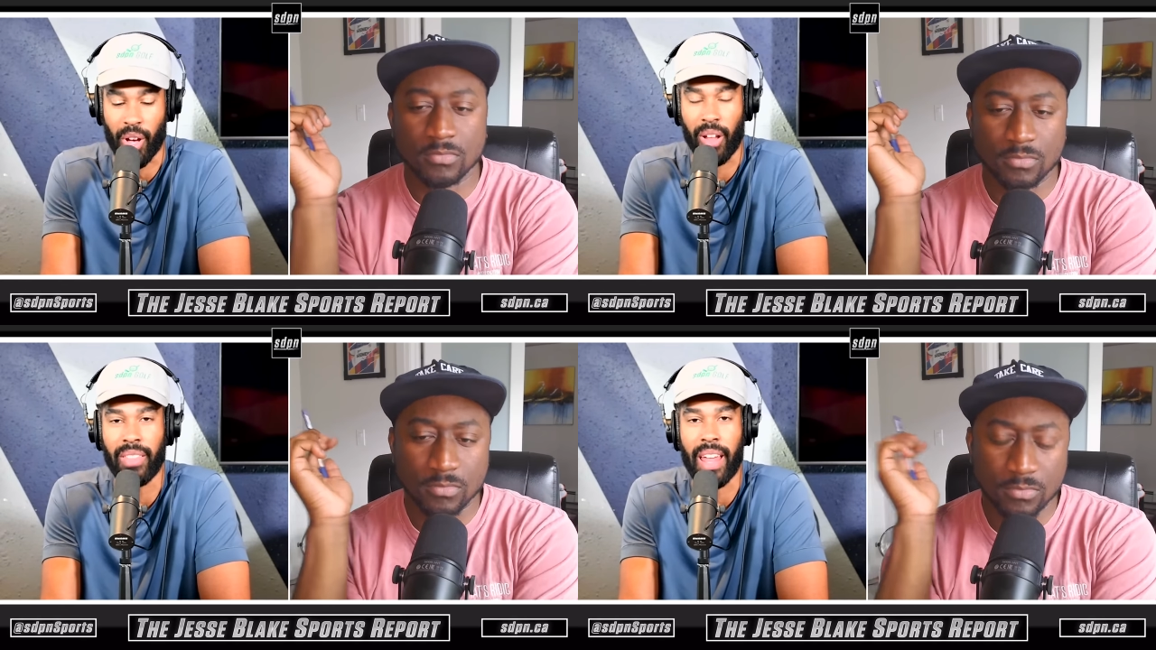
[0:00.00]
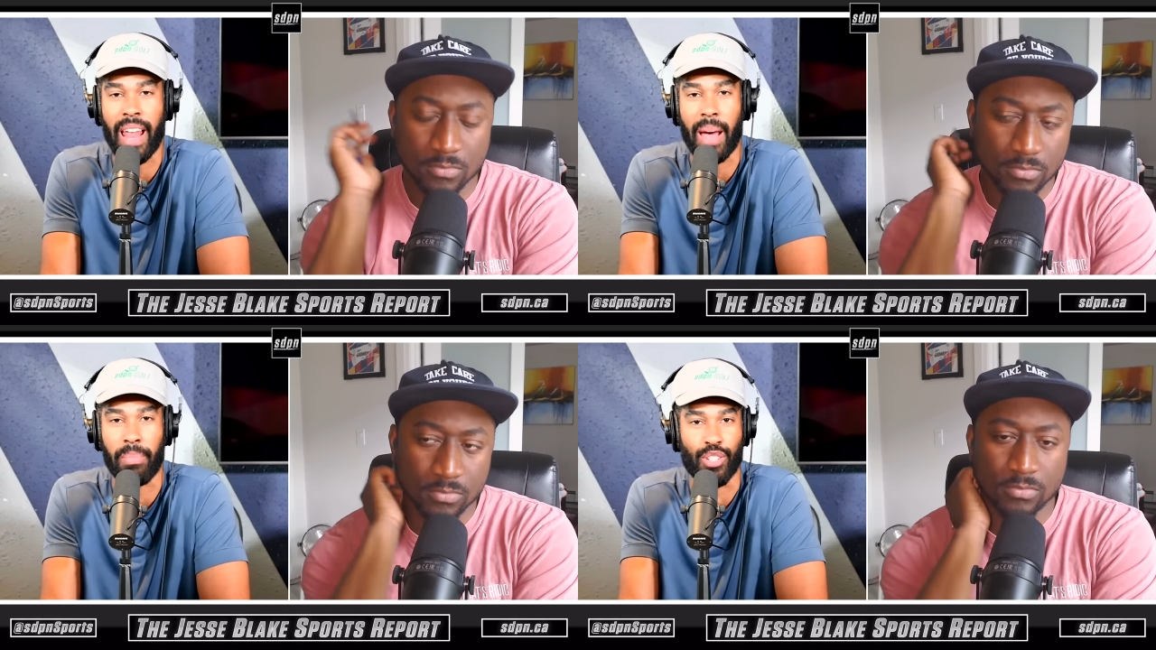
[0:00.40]
Speaker 1: All of
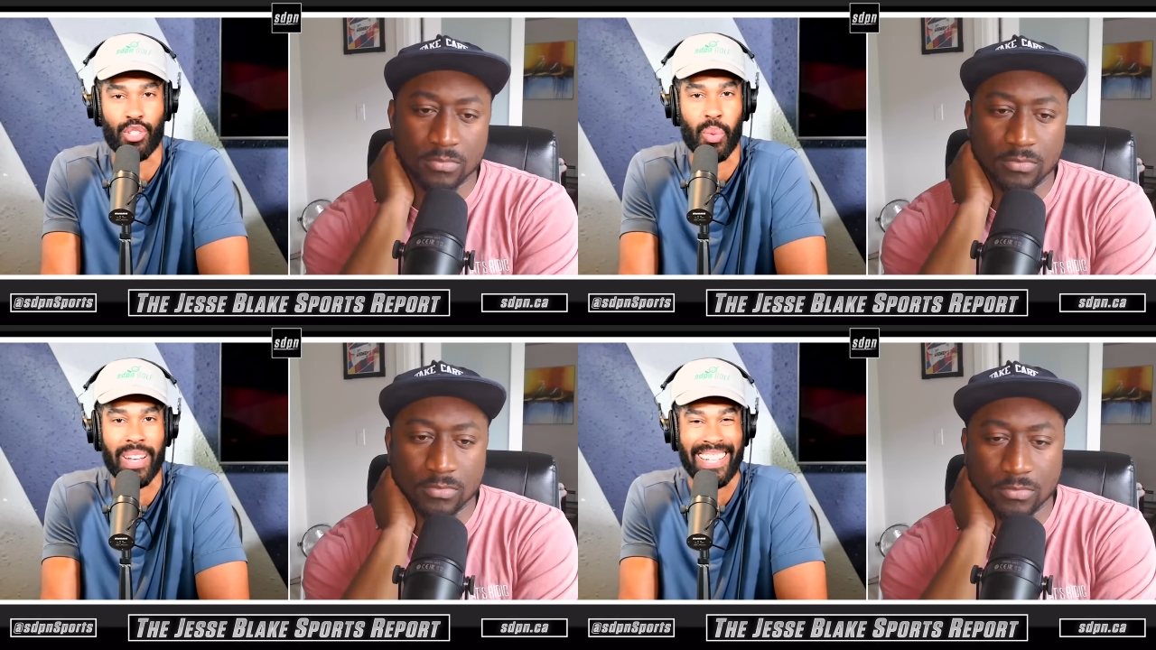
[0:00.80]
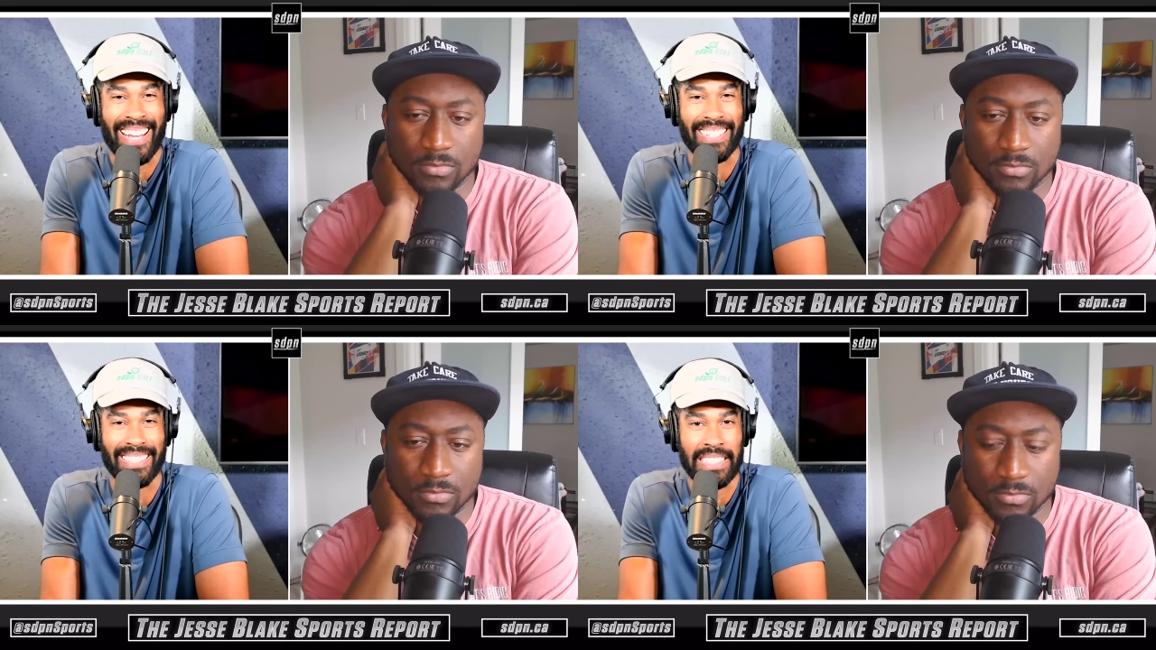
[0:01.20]
that happened in
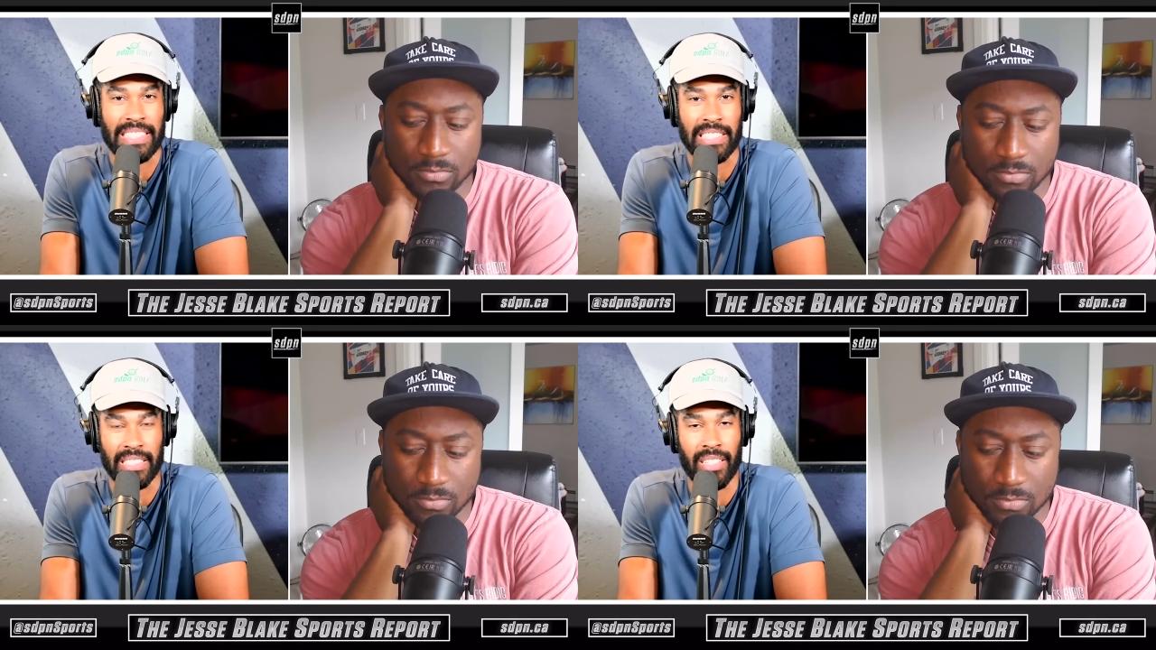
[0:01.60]
2019.